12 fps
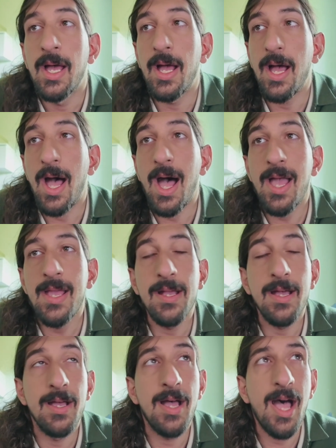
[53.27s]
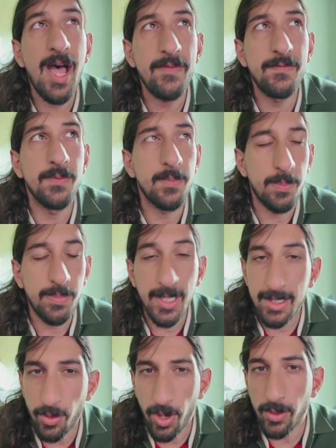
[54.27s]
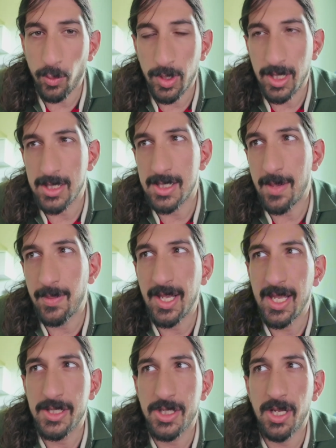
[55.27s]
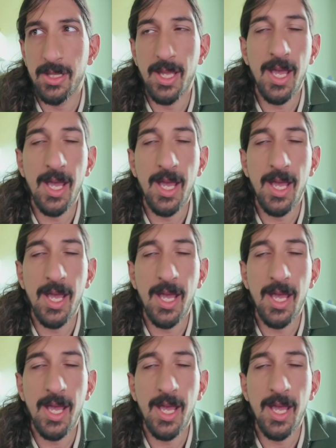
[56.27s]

Uh, I have played around with this application.